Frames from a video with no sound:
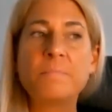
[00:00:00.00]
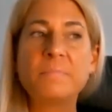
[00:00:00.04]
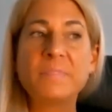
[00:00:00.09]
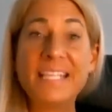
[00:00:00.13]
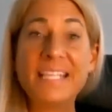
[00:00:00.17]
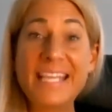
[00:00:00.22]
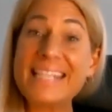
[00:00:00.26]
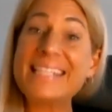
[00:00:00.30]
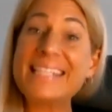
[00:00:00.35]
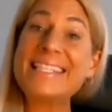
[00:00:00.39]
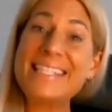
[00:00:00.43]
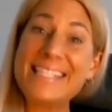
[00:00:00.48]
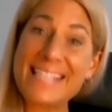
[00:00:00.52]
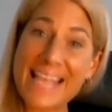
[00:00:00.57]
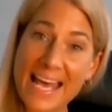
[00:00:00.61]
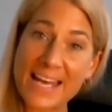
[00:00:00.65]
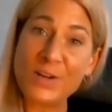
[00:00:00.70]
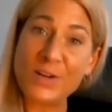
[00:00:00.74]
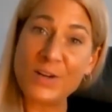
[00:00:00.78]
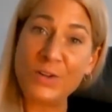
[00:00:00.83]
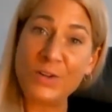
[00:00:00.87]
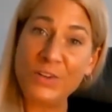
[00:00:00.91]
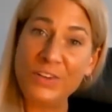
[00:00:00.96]
get
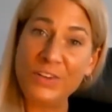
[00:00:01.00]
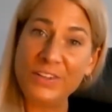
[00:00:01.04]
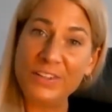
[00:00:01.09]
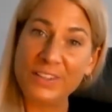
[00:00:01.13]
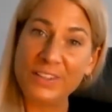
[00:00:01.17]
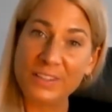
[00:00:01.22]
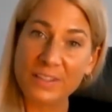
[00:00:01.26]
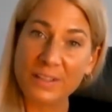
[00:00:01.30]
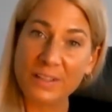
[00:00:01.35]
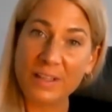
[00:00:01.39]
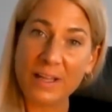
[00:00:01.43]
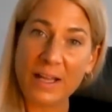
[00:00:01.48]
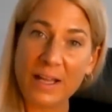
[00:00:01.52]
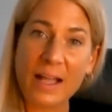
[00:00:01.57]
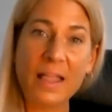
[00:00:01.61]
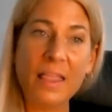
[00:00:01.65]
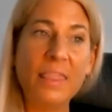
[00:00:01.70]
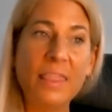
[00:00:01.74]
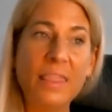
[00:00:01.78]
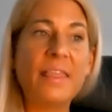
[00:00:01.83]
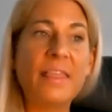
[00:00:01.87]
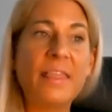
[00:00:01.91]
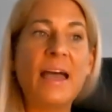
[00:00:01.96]
settled,
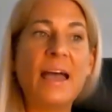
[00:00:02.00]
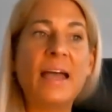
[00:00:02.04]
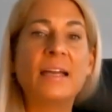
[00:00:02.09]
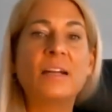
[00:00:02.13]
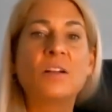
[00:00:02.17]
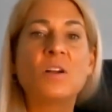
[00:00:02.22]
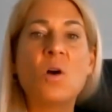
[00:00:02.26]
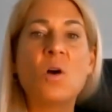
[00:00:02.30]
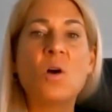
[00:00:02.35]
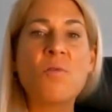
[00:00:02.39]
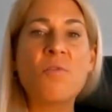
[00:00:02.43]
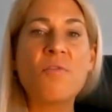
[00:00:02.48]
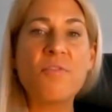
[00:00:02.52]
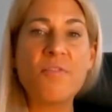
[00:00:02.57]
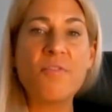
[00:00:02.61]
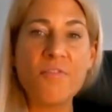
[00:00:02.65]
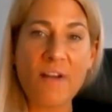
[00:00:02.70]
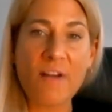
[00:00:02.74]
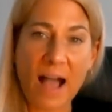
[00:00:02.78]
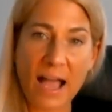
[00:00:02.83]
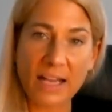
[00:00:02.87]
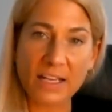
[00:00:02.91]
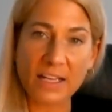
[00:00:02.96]
and then go
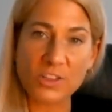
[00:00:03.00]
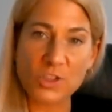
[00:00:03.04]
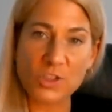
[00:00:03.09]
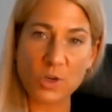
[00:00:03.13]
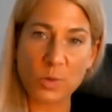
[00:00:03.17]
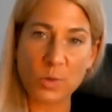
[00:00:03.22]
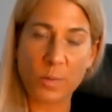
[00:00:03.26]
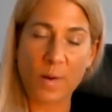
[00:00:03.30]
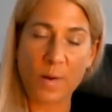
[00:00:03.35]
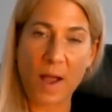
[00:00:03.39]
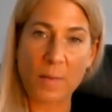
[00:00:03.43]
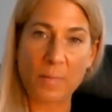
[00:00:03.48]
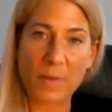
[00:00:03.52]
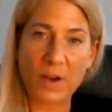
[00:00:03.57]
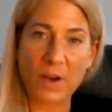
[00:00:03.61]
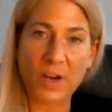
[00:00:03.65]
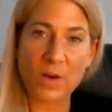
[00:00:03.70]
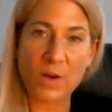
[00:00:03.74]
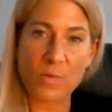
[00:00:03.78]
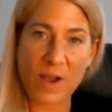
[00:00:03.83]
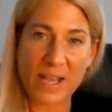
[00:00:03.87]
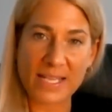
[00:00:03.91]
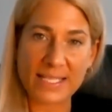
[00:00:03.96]
find your
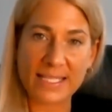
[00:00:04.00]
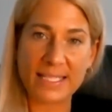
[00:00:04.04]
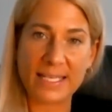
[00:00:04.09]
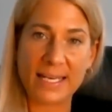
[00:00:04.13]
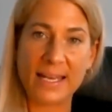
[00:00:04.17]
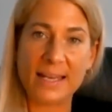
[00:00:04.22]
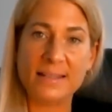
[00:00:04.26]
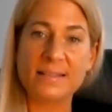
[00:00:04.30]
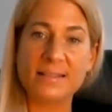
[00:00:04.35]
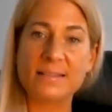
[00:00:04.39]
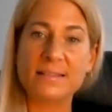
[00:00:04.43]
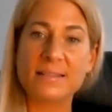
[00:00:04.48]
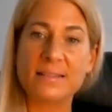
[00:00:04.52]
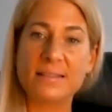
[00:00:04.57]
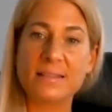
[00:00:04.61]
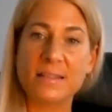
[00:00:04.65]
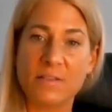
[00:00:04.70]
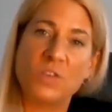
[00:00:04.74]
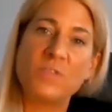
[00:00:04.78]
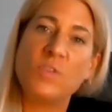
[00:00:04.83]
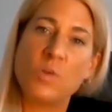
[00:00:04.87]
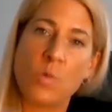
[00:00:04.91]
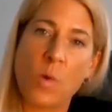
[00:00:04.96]
primary residence.
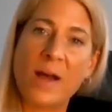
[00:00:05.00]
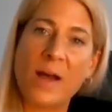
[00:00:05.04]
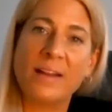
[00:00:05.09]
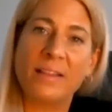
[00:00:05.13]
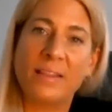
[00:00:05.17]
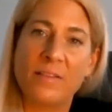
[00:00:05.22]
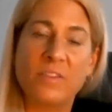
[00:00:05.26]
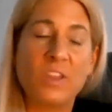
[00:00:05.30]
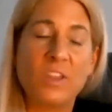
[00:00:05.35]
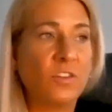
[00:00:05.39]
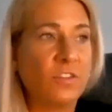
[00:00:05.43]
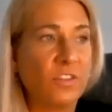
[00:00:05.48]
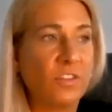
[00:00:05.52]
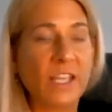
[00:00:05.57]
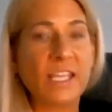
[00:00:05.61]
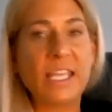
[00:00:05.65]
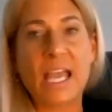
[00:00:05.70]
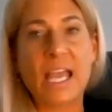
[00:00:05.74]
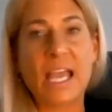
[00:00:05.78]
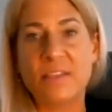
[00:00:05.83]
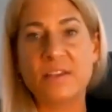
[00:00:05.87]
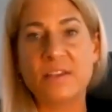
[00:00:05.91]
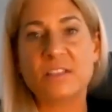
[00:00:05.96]
If you want to live there, it's like,
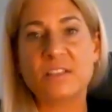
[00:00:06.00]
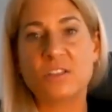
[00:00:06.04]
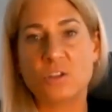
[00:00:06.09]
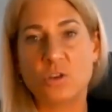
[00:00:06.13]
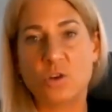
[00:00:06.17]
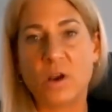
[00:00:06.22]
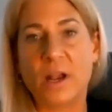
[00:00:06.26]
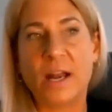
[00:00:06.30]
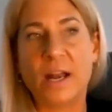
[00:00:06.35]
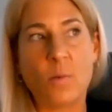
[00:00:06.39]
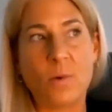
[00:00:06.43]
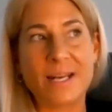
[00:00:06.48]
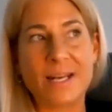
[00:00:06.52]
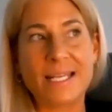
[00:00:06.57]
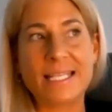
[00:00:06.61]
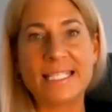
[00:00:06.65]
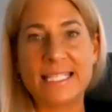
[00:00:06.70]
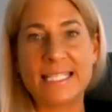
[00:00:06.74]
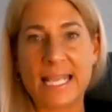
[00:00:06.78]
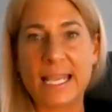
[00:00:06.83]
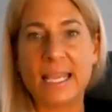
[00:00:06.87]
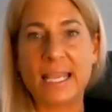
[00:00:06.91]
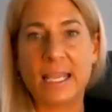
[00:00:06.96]
yeah, this is great. I want to
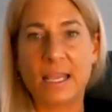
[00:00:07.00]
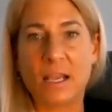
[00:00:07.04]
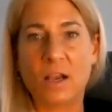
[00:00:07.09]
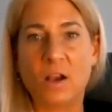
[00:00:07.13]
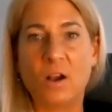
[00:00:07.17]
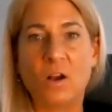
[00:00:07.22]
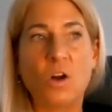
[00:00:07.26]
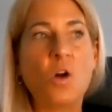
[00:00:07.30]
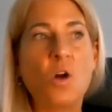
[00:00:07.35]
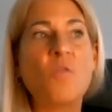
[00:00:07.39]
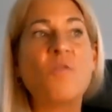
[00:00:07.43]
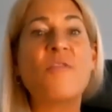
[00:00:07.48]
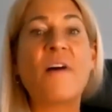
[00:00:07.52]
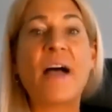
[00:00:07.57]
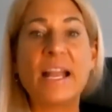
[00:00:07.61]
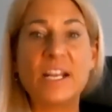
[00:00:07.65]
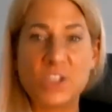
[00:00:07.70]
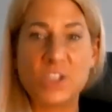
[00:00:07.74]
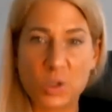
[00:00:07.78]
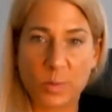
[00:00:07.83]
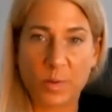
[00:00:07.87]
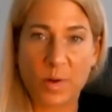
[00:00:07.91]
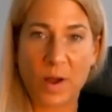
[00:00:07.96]
stay here. Go
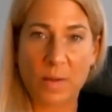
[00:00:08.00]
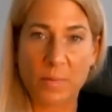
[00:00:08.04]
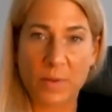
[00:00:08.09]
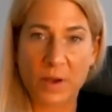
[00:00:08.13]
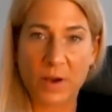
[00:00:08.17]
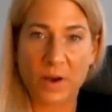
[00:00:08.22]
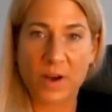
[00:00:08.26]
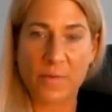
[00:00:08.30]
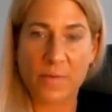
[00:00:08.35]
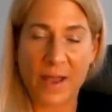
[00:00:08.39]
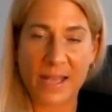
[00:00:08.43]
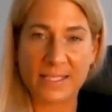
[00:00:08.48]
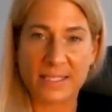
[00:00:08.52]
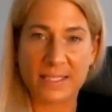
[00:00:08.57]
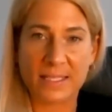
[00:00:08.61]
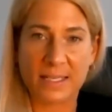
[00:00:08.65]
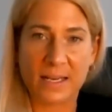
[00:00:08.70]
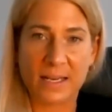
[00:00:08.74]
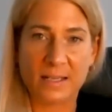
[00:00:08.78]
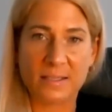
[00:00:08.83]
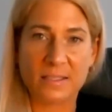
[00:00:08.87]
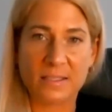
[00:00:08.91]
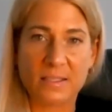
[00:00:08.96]
find your primary
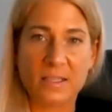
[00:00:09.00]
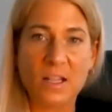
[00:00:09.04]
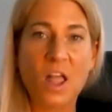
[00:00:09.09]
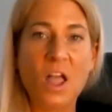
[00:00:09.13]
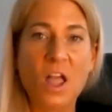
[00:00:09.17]
residence,